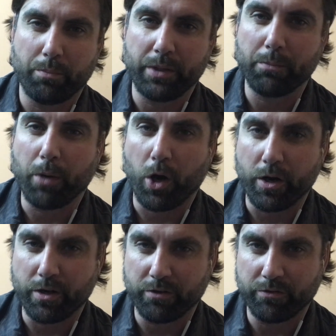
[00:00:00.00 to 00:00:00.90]
big
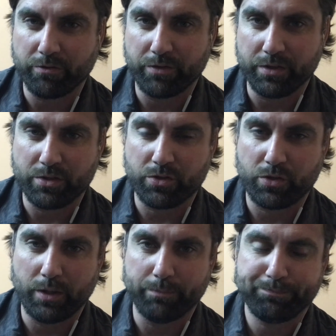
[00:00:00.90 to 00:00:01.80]
part of this
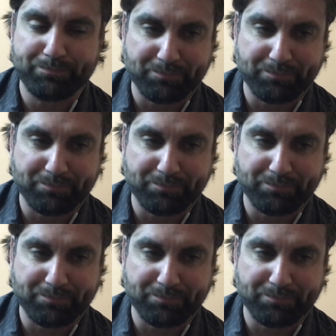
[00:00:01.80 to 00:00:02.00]
trip,